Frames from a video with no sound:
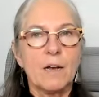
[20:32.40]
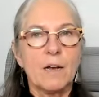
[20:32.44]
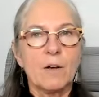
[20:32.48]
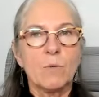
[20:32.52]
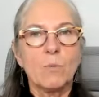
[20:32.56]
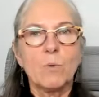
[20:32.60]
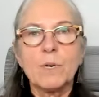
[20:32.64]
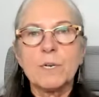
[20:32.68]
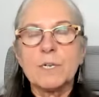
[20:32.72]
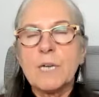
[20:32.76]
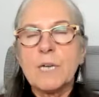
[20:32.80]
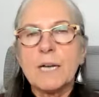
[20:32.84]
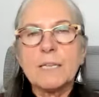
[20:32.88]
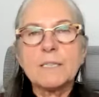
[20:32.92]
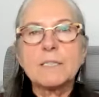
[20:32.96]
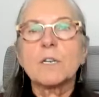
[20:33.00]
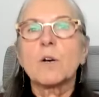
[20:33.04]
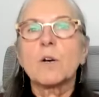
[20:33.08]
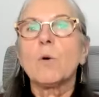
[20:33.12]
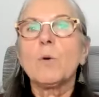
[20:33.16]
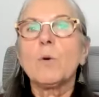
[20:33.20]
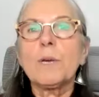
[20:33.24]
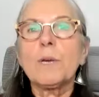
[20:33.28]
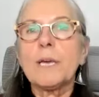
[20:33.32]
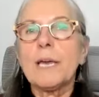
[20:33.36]
we're not
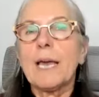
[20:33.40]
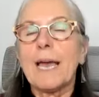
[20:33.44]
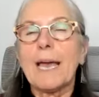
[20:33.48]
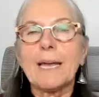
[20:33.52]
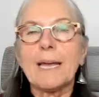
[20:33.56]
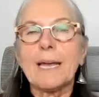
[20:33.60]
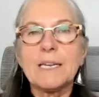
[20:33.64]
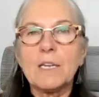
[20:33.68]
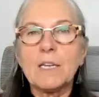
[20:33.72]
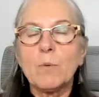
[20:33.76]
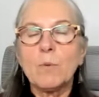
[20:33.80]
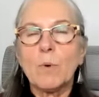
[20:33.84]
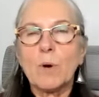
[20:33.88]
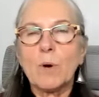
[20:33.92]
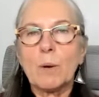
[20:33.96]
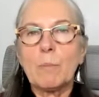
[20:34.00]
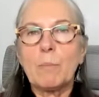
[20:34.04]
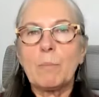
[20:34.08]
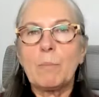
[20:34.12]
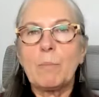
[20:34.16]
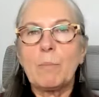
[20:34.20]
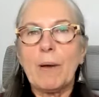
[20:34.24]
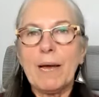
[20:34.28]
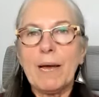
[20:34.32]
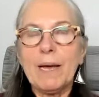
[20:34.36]
going anywhere
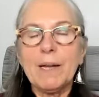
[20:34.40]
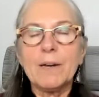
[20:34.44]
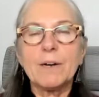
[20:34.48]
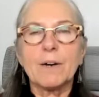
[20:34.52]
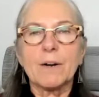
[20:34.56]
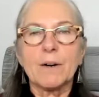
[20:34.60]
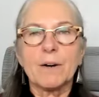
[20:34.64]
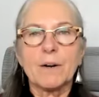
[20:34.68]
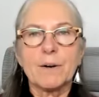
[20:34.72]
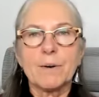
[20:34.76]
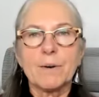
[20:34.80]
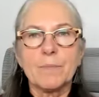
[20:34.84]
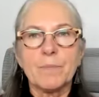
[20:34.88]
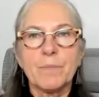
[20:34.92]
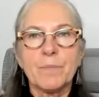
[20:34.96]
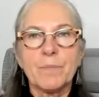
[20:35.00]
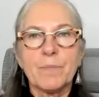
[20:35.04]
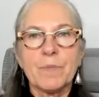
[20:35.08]
better.